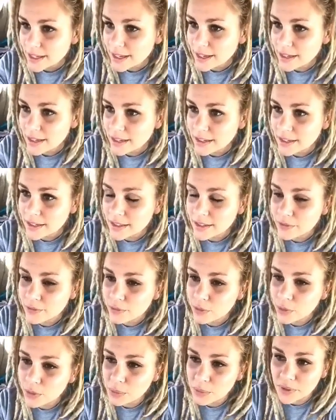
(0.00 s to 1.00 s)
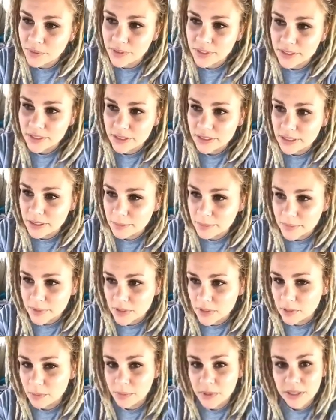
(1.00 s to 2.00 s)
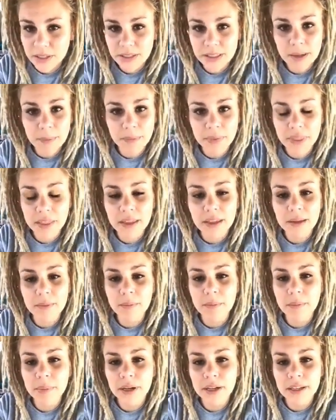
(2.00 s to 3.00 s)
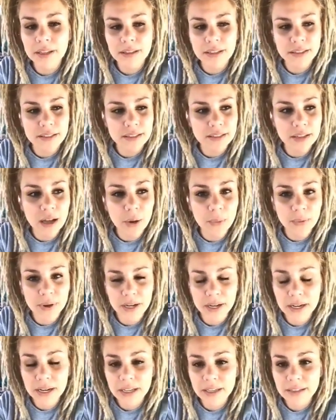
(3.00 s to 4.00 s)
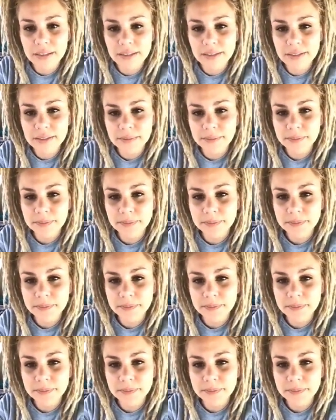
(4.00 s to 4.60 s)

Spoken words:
And the form of it seems to be something, but that's not what it is.